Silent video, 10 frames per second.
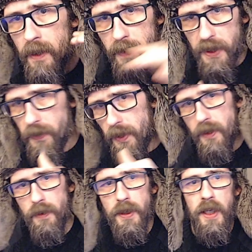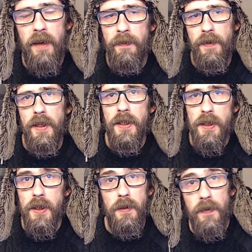make sure you're using that for this
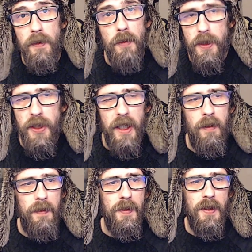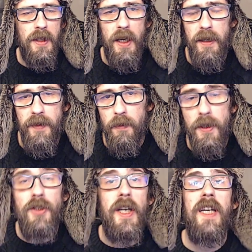too. If you want to check weapons and that, if you want
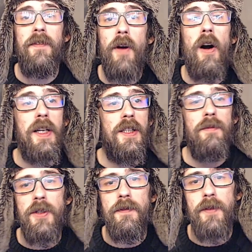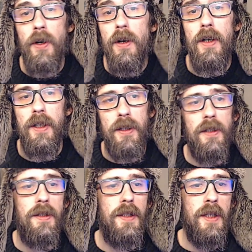to check if items you've got are
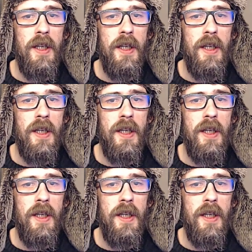good,